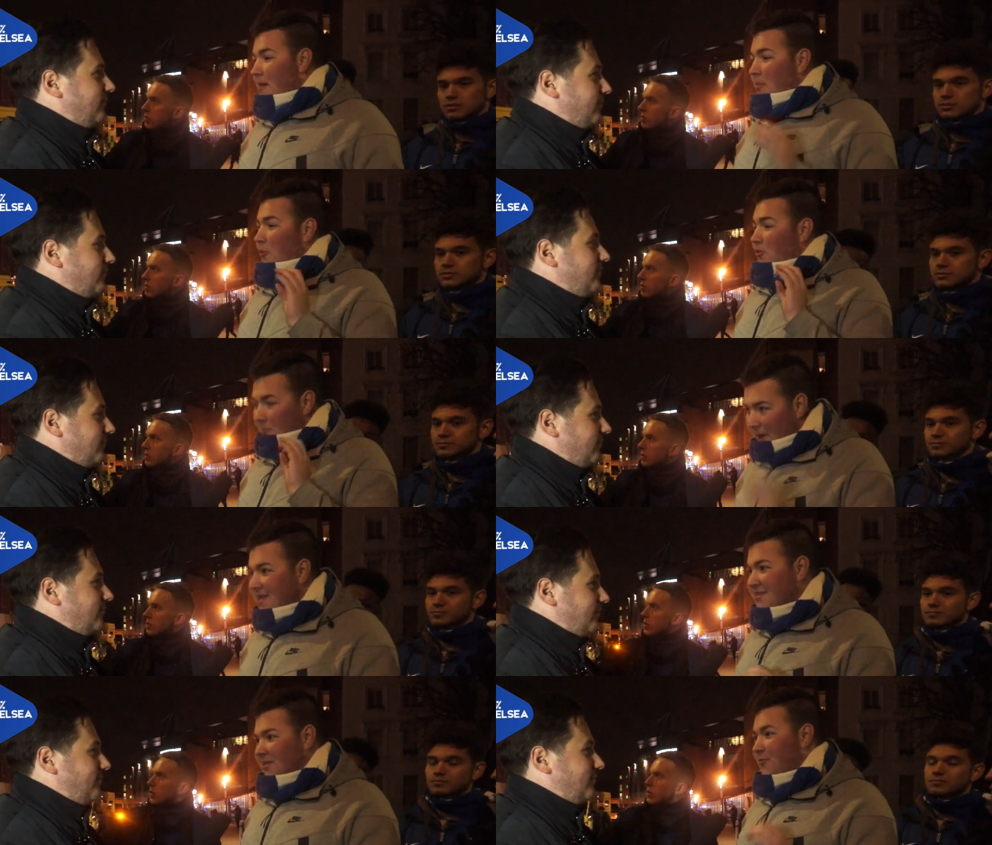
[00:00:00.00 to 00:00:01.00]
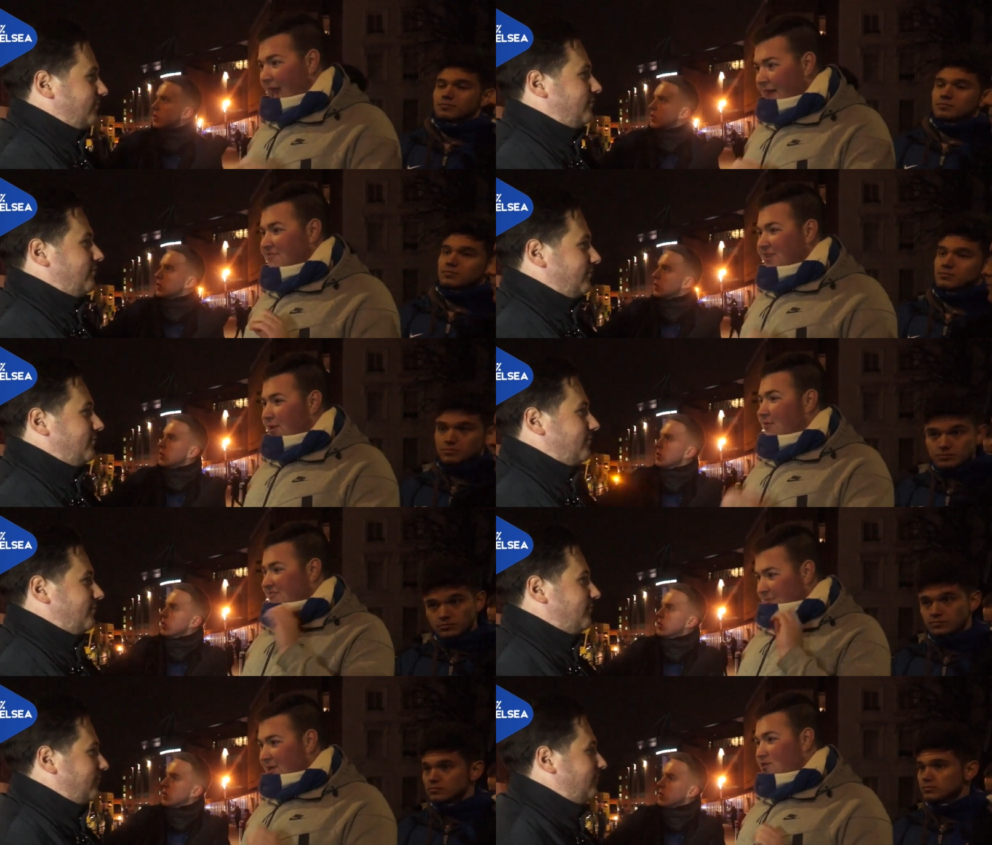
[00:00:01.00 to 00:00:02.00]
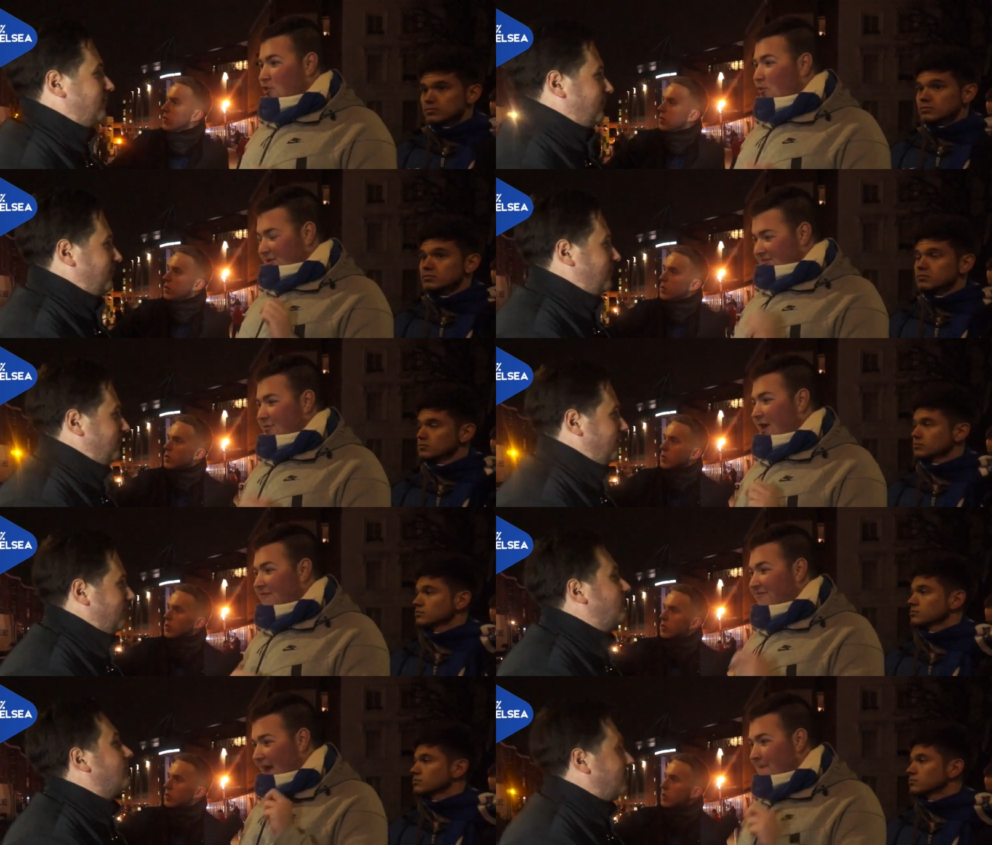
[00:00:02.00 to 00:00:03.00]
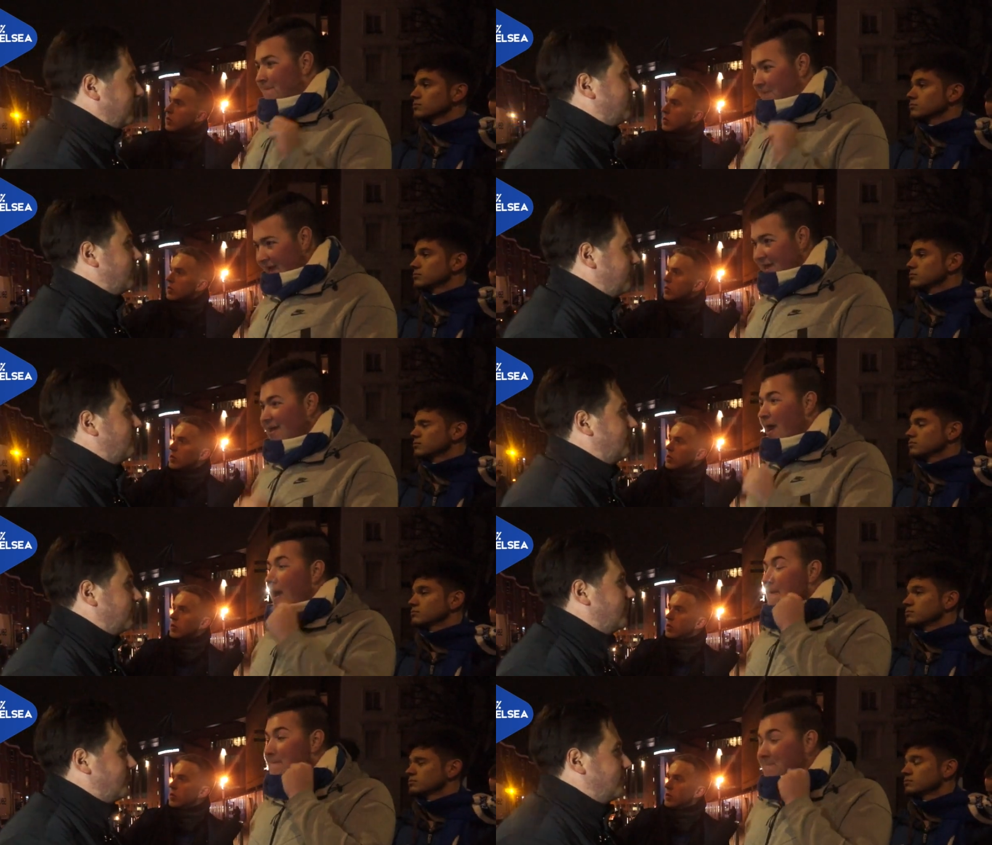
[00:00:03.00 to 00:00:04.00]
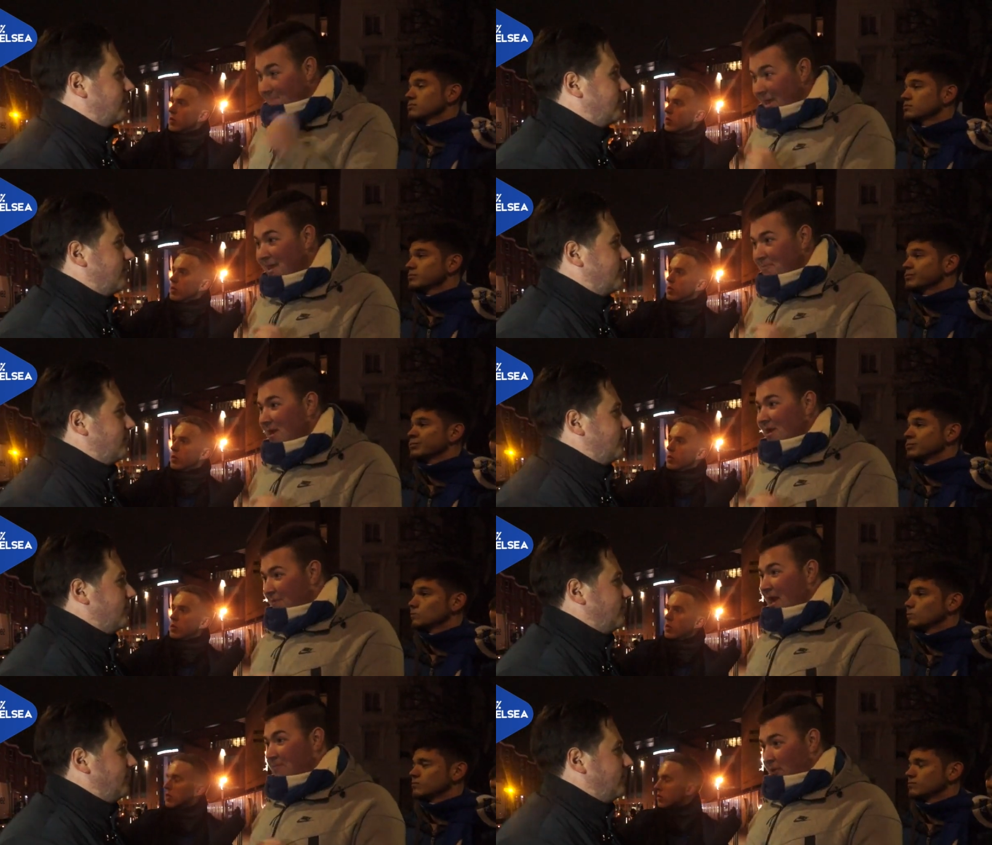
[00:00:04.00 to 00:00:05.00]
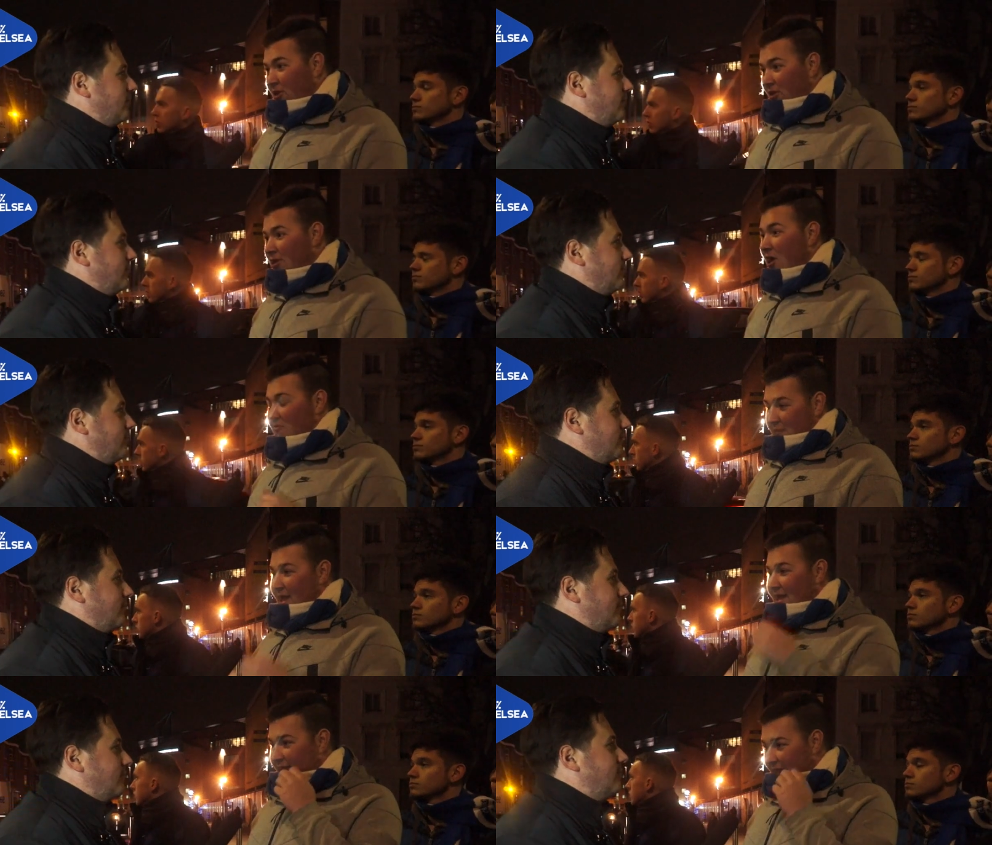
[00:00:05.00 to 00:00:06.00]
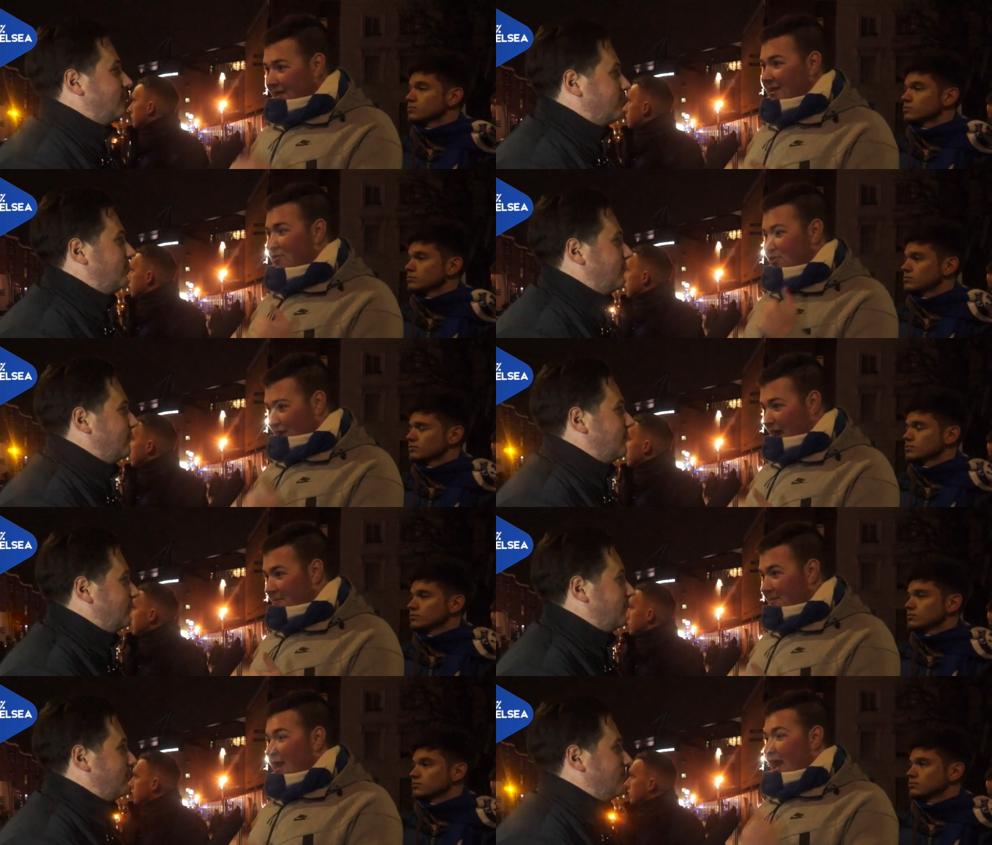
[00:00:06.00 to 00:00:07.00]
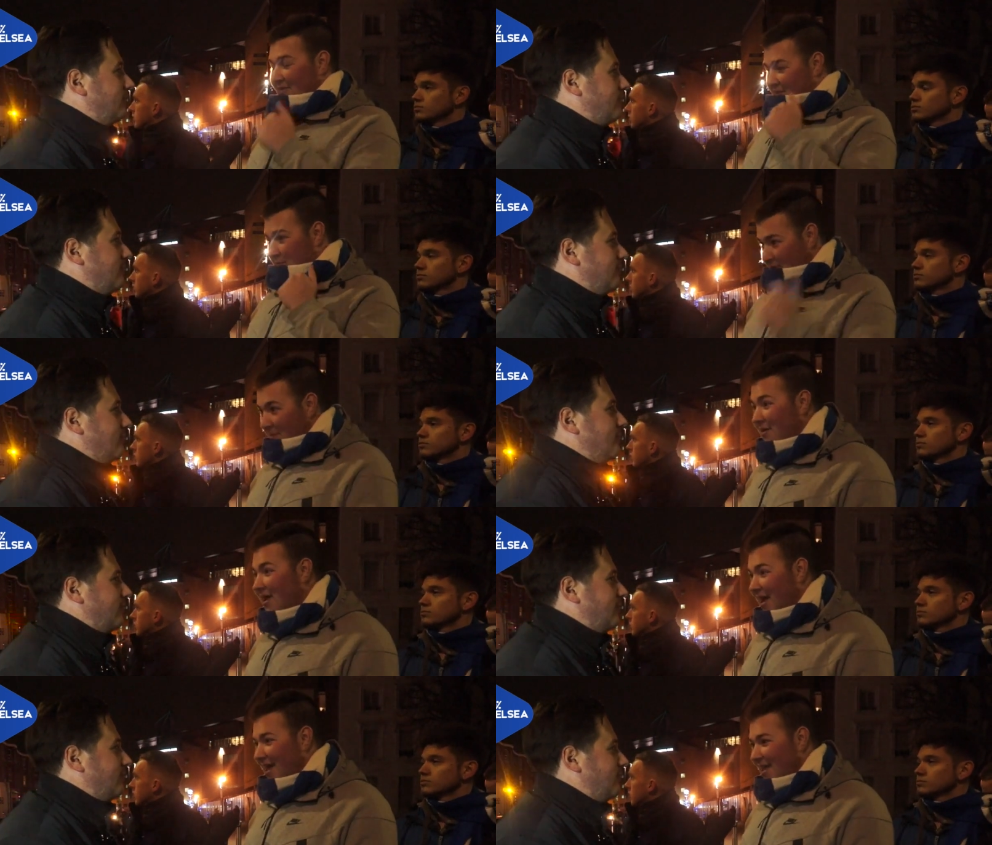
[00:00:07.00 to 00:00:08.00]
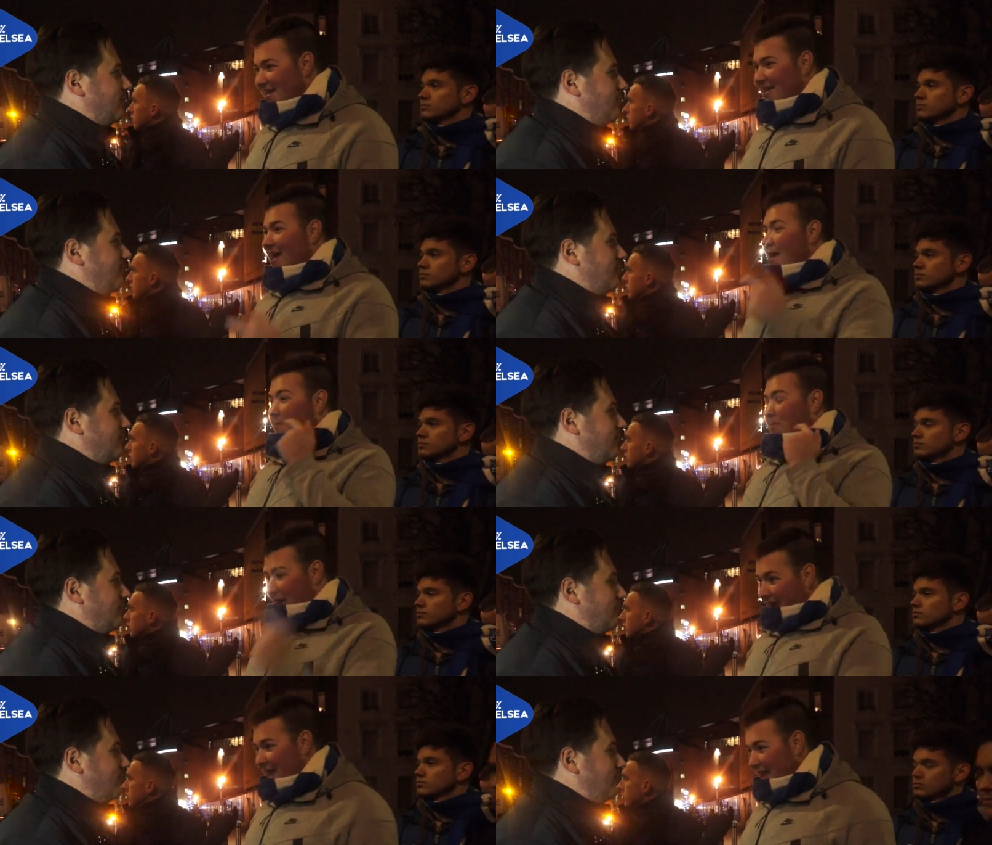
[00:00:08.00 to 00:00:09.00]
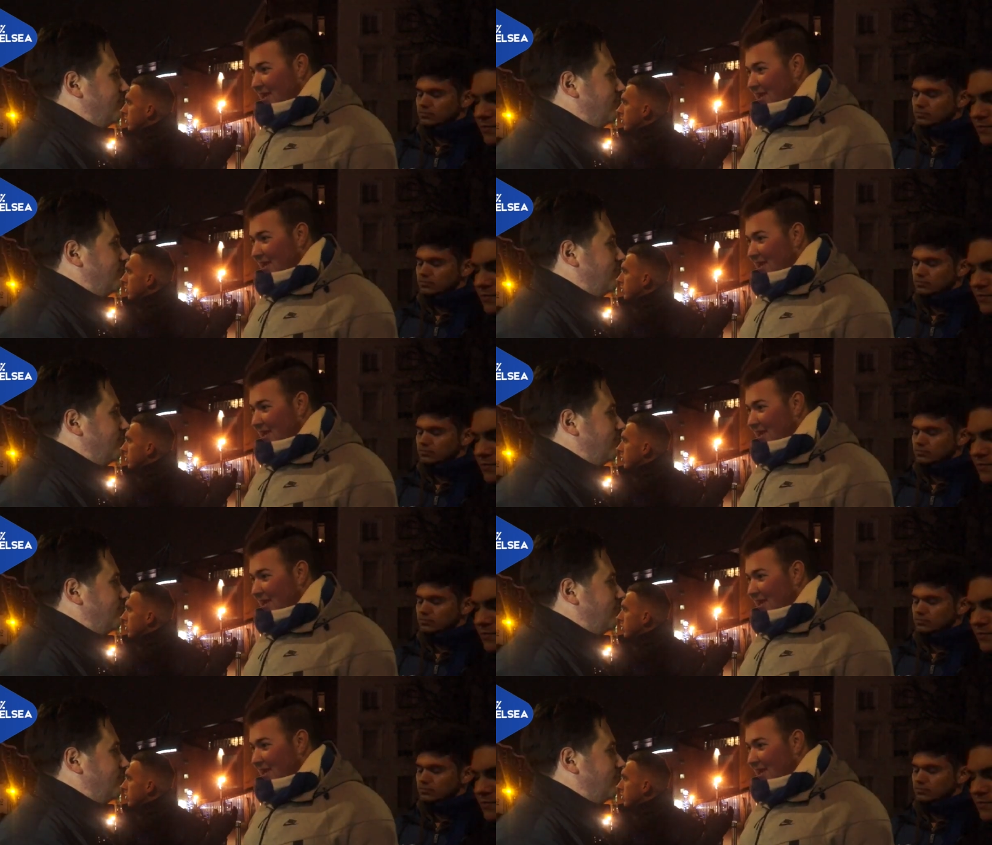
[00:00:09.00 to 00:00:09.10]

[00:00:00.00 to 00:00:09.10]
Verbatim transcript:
Speaker 1: But the main thing we have to do is make sure we still have that big big, big, big pull of being an English club in the Premier League playing